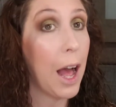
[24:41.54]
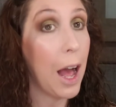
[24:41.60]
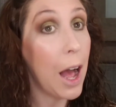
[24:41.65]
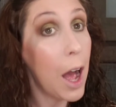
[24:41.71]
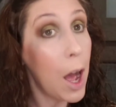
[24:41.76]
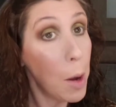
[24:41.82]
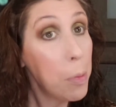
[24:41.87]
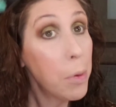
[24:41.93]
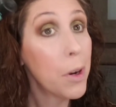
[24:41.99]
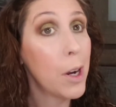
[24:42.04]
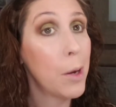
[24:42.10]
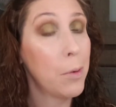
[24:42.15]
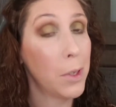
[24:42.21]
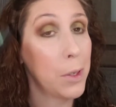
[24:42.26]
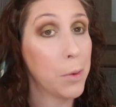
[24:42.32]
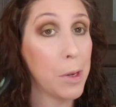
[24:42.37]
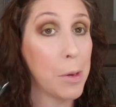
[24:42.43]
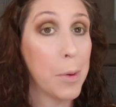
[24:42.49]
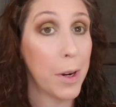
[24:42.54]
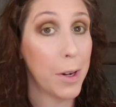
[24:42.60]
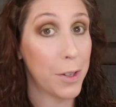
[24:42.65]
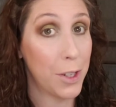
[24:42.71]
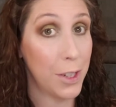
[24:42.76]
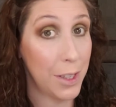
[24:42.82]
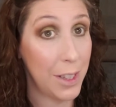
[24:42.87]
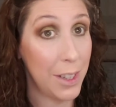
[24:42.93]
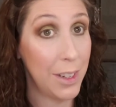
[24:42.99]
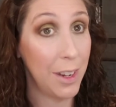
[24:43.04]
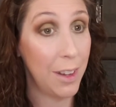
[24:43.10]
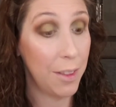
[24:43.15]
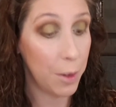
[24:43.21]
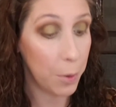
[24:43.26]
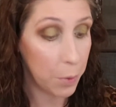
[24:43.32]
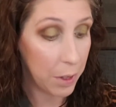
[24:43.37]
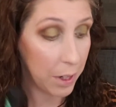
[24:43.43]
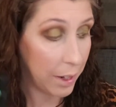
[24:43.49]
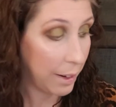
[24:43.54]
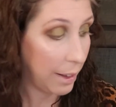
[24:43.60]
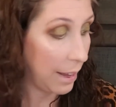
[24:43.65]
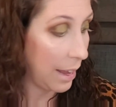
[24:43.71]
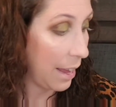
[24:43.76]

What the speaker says: I'll probably repurchase another one.